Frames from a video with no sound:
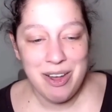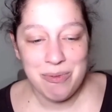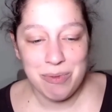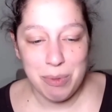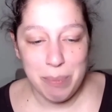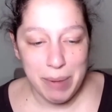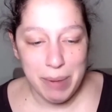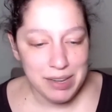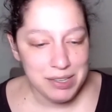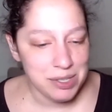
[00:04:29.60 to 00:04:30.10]

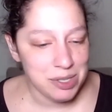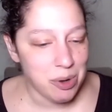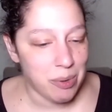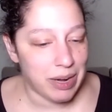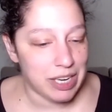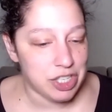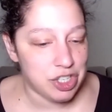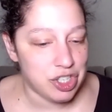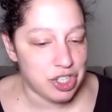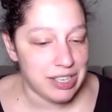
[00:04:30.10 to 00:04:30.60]
Ramon's
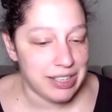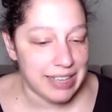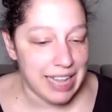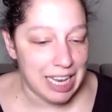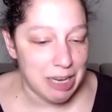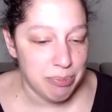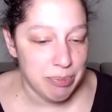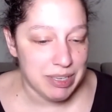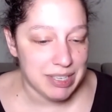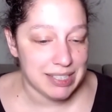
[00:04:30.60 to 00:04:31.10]
question
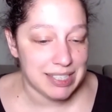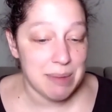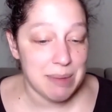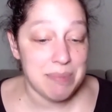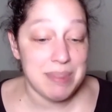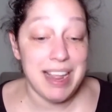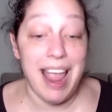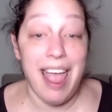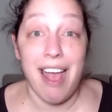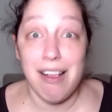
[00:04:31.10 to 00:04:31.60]
led me to
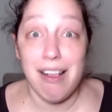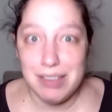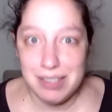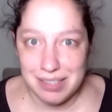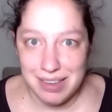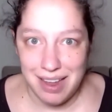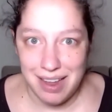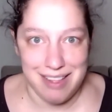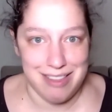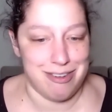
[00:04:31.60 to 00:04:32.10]
something else
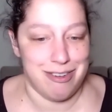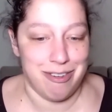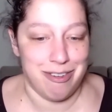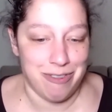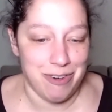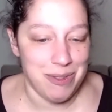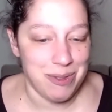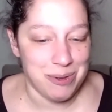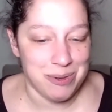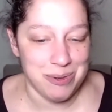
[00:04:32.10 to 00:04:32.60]
I learned
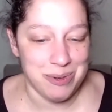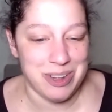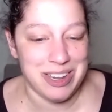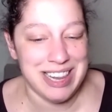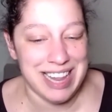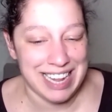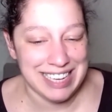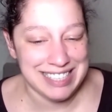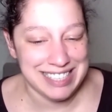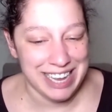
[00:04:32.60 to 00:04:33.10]
from the
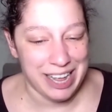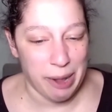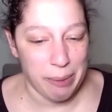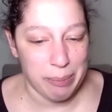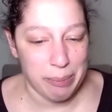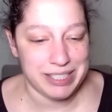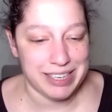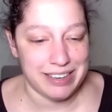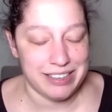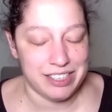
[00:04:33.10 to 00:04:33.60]
Google Ads
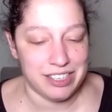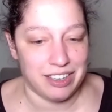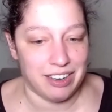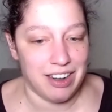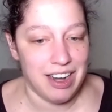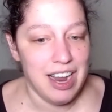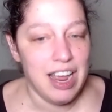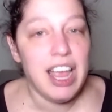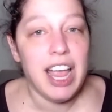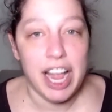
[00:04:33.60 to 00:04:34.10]
Help
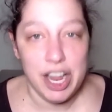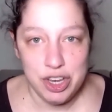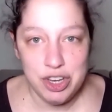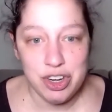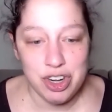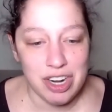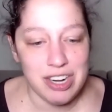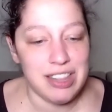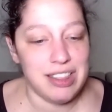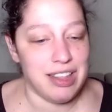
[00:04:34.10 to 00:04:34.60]
Center, and
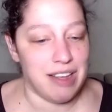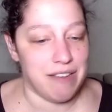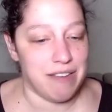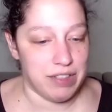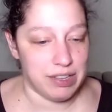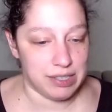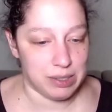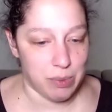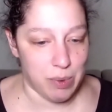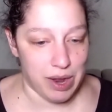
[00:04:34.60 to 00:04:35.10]
you're going to
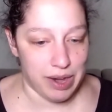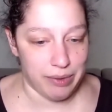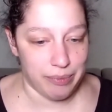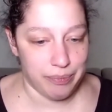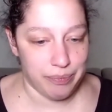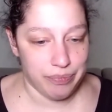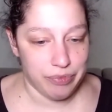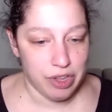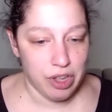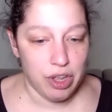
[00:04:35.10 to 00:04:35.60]
love this one.
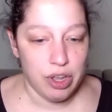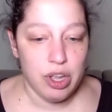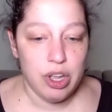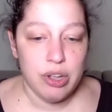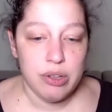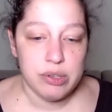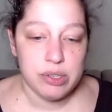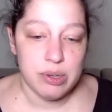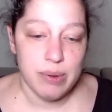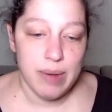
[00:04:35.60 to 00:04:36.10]

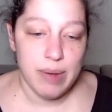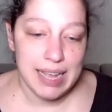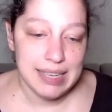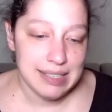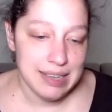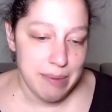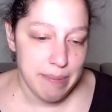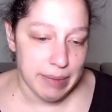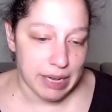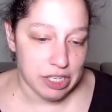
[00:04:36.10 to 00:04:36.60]
So
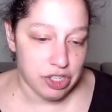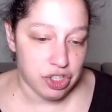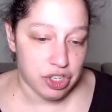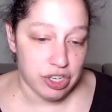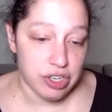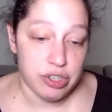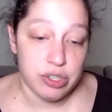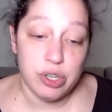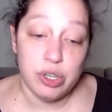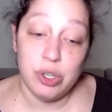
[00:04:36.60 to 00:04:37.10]
as I
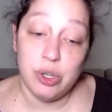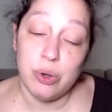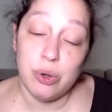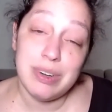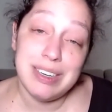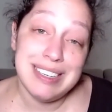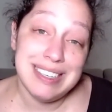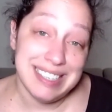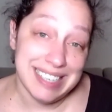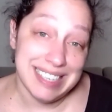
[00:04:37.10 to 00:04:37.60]
mentioned,
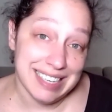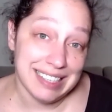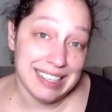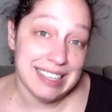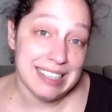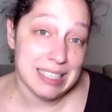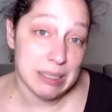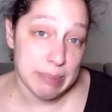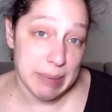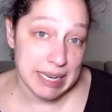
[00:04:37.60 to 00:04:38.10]
your
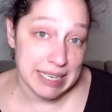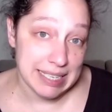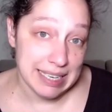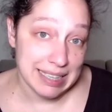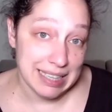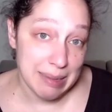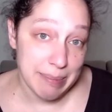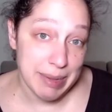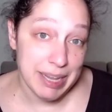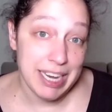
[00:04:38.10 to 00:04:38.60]
daily
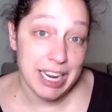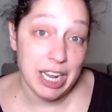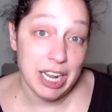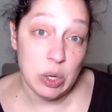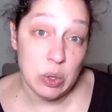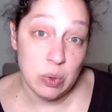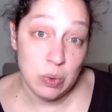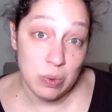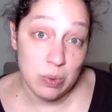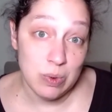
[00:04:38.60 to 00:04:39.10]
spending limit
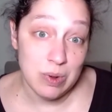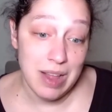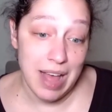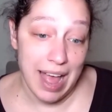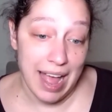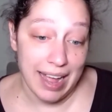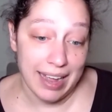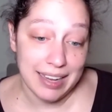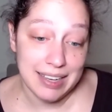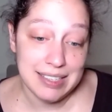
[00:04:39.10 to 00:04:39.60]
in Google
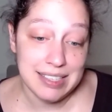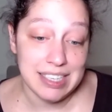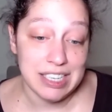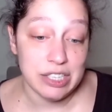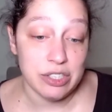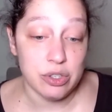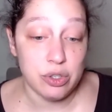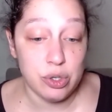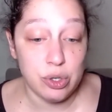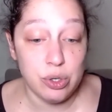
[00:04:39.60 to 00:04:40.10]
Ads
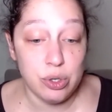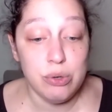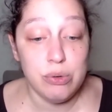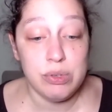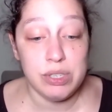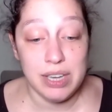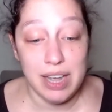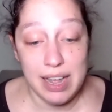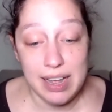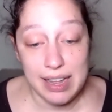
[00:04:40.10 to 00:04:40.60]
is
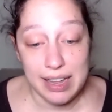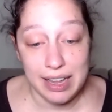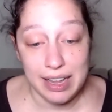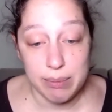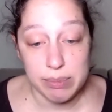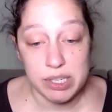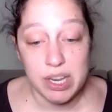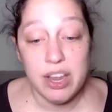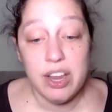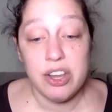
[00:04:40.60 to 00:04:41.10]
two
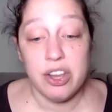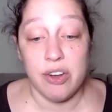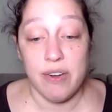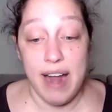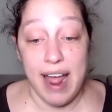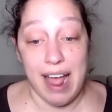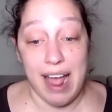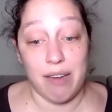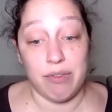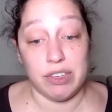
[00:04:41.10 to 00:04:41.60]
times
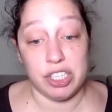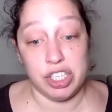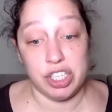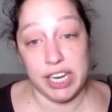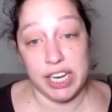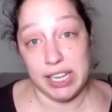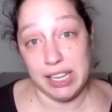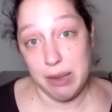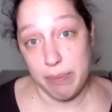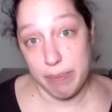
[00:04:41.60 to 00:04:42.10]
your average
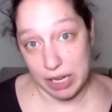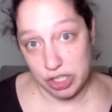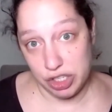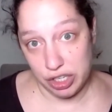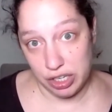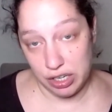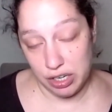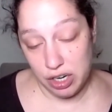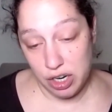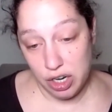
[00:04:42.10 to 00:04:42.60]
daily
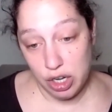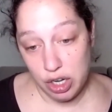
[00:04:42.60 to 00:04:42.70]
budget.